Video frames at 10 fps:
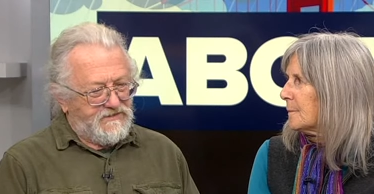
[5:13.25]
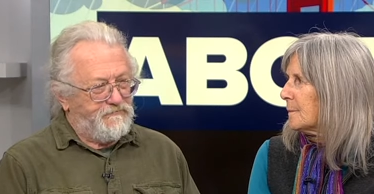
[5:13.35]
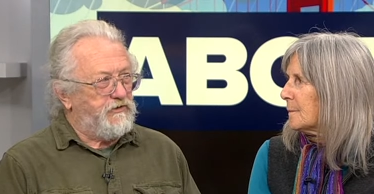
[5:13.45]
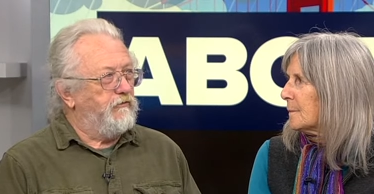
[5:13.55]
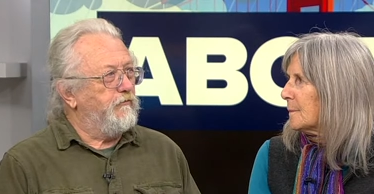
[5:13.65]
Speaker 1: has
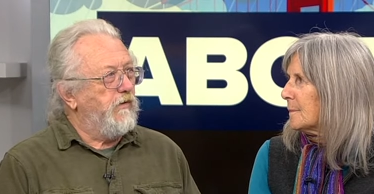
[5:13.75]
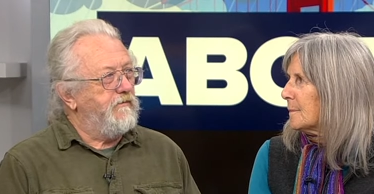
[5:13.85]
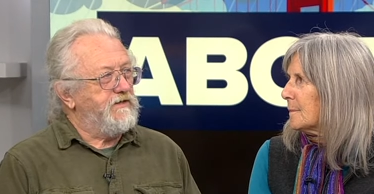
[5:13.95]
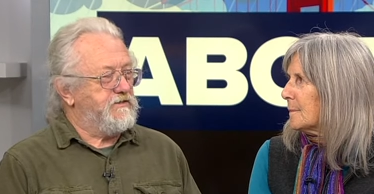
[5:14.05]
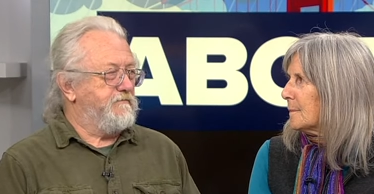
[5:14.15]
been
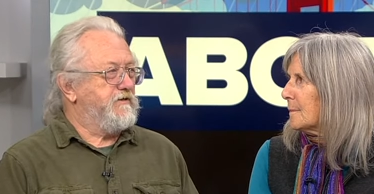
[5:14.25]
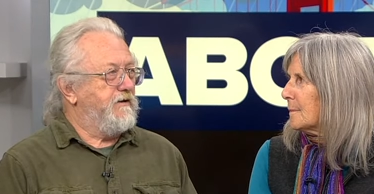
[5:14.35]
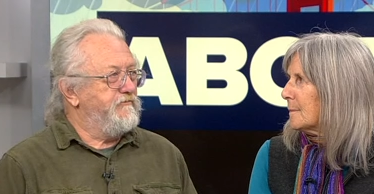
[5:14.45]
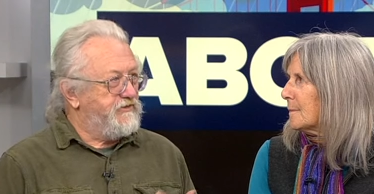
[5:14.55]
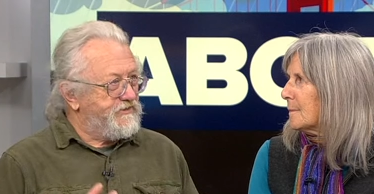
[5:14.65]
overwhelming.
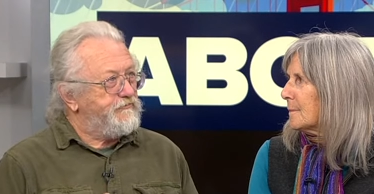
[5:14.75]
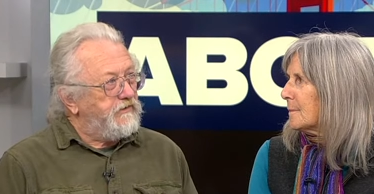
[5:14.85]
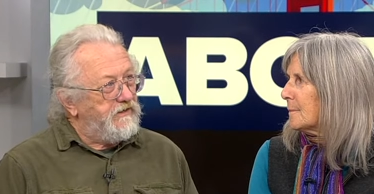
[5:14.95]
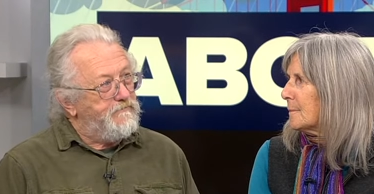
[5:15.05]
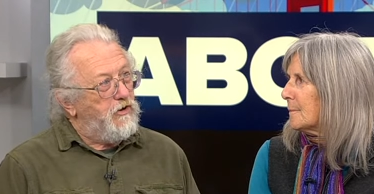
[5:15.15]
Sometimes just
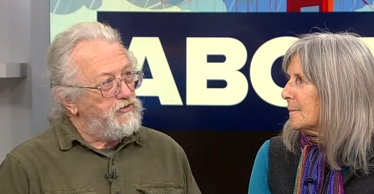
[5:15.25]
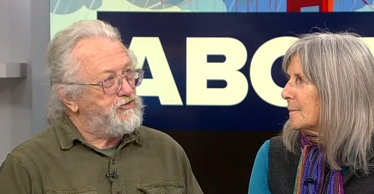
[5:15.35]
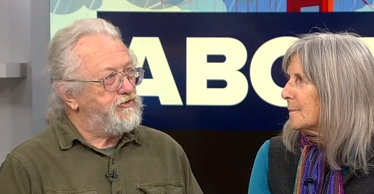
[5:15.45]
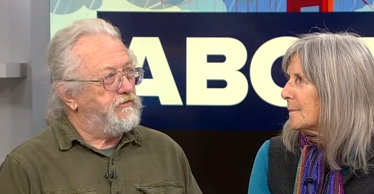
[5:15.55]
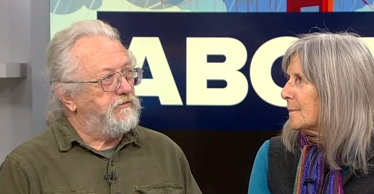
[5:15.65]
really
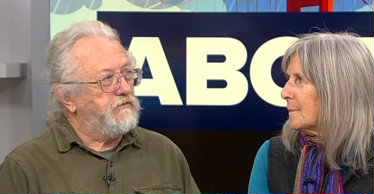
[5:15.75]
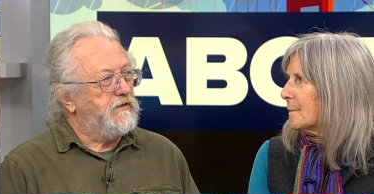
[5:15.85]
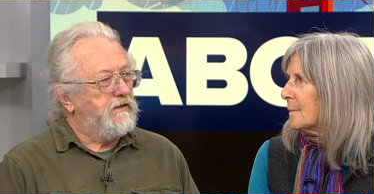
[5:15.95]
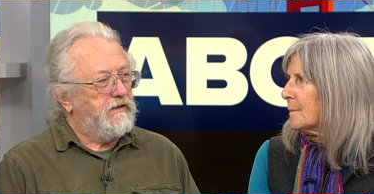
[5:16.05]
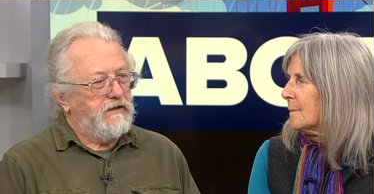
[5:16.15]
emotional,
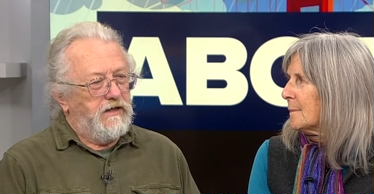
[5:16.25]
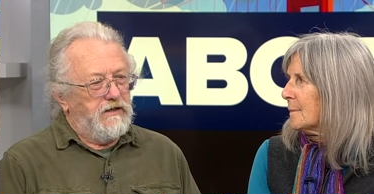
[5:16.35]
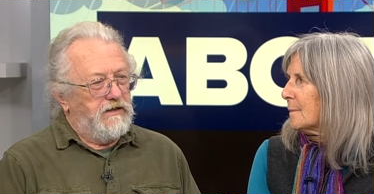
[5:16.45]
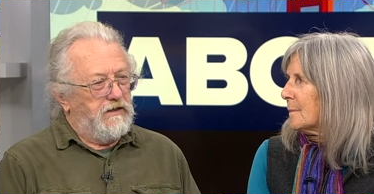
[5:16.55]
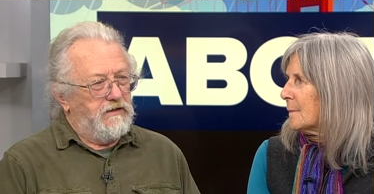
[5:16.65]

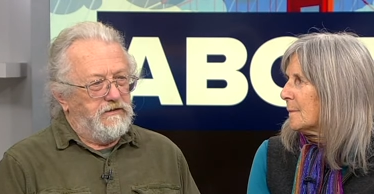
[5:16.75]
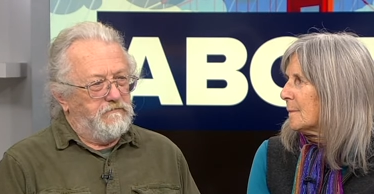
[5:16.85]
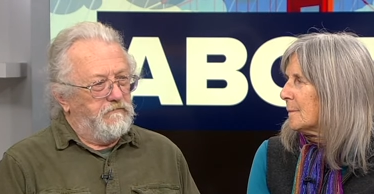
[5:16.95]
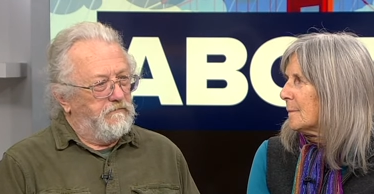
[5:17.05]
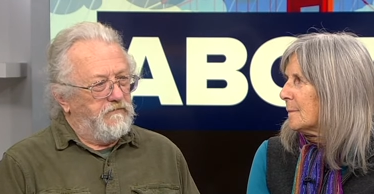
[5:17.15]

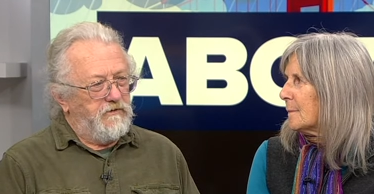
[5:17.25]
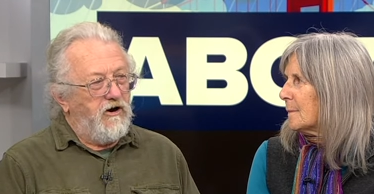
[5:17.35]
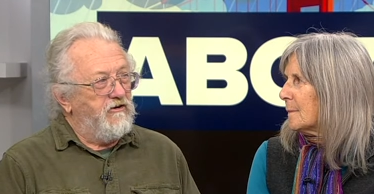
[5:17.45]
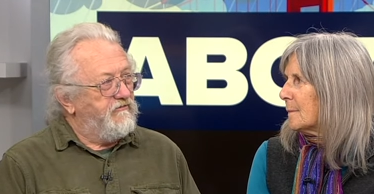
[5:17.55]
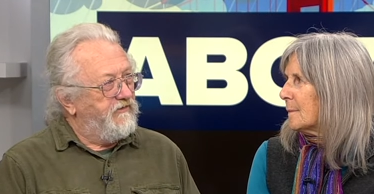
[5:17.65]
um,
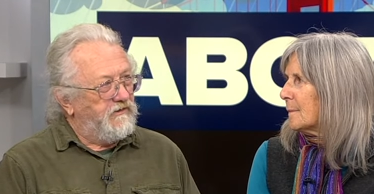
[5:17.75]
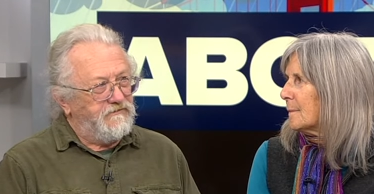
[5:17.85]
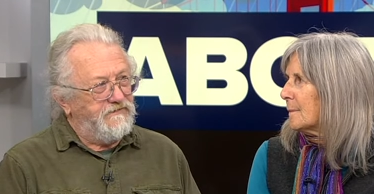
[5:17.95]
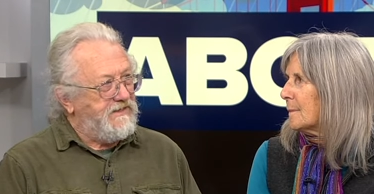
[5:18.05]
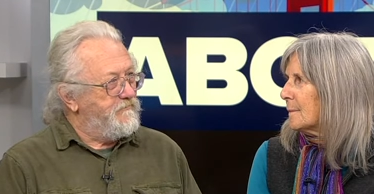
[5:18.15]

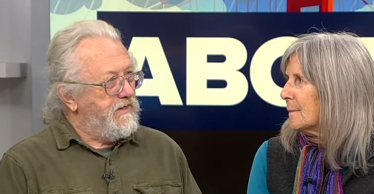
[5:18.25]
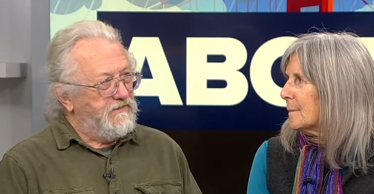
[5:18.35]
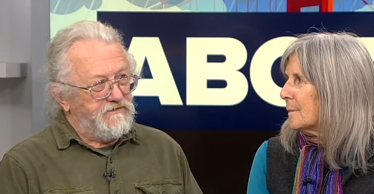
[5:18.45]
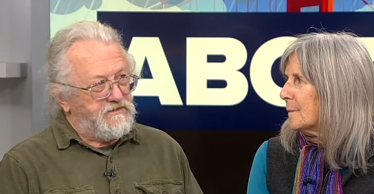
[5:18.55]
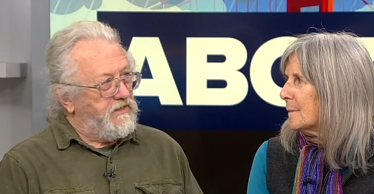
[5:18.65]
heartfelt
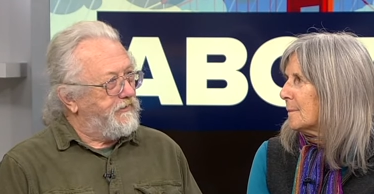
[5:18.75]
emails,